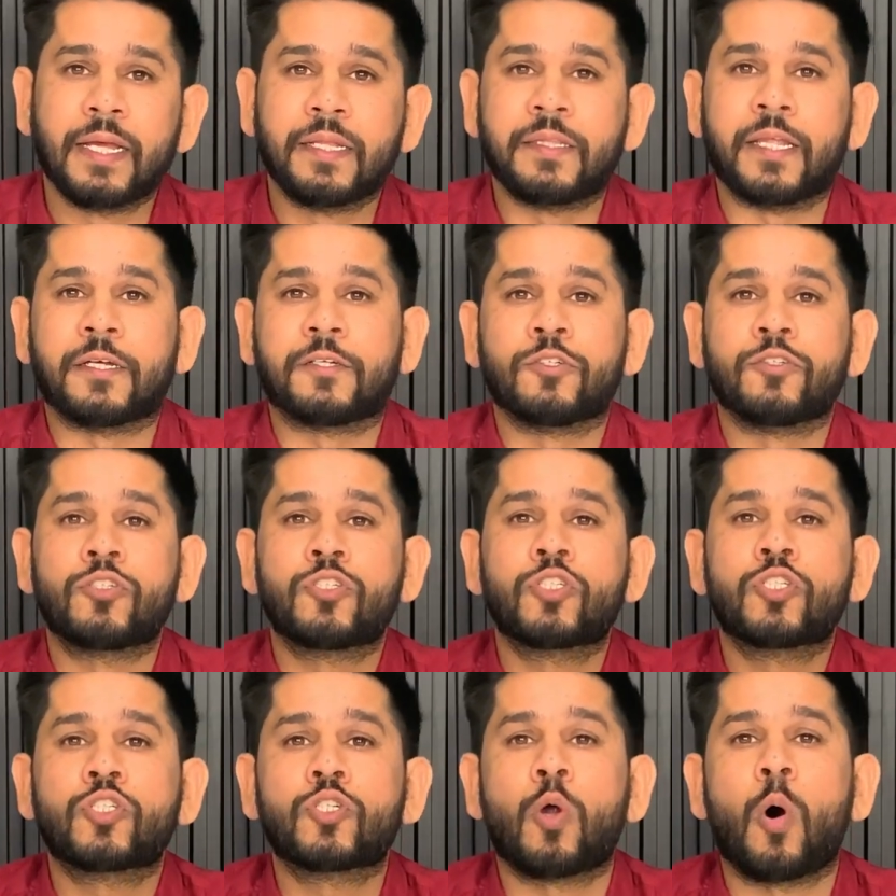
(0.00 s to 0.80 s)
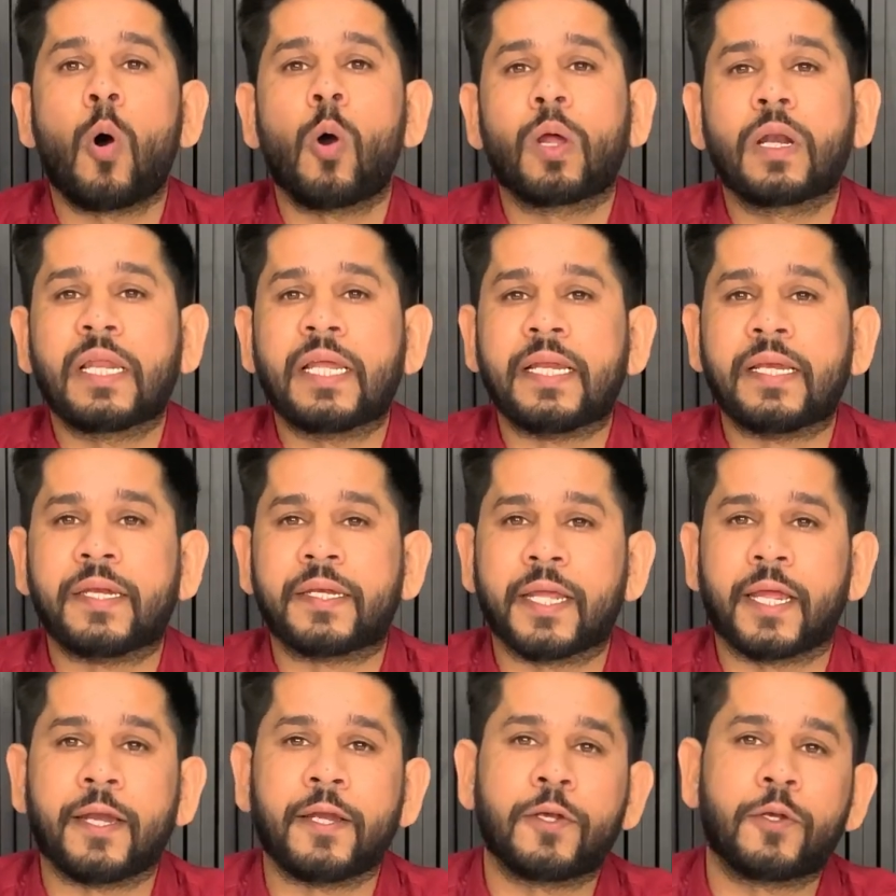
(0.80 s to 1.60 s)
that you strongly
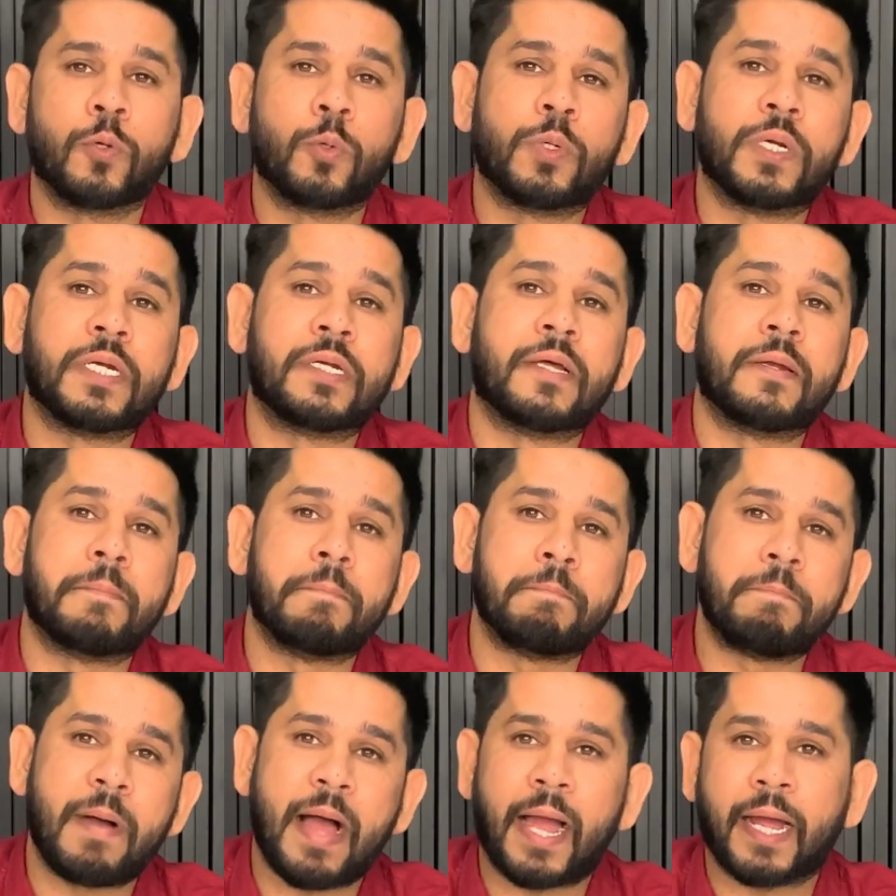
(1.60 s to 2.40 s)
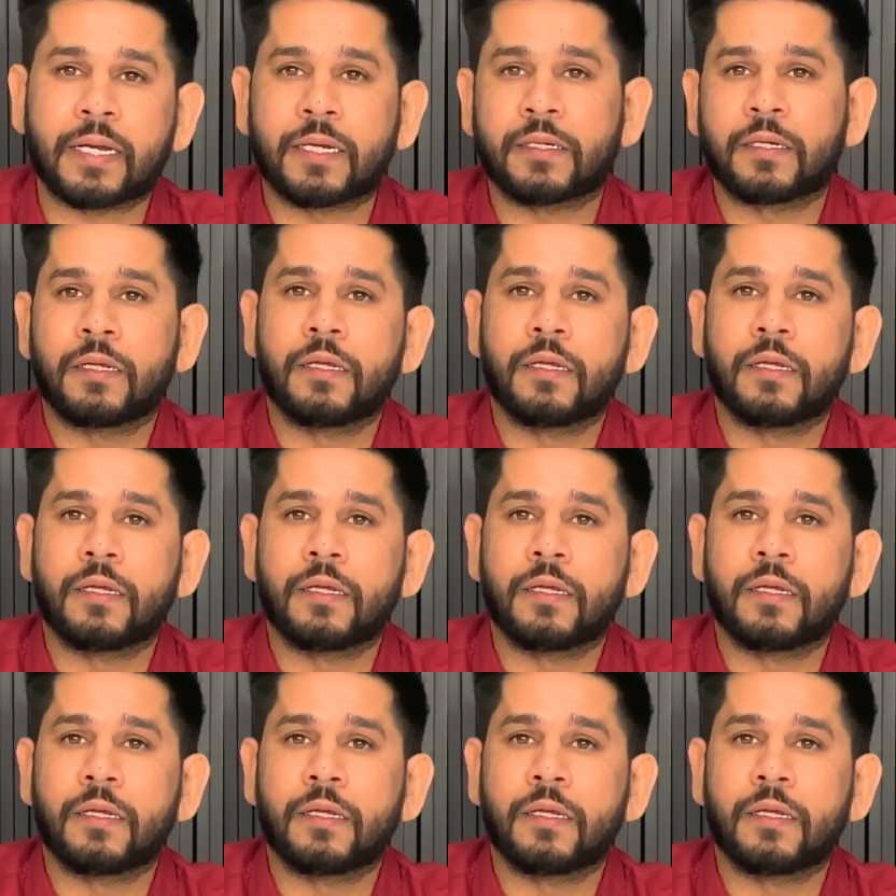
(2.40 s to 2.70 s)
intend to return back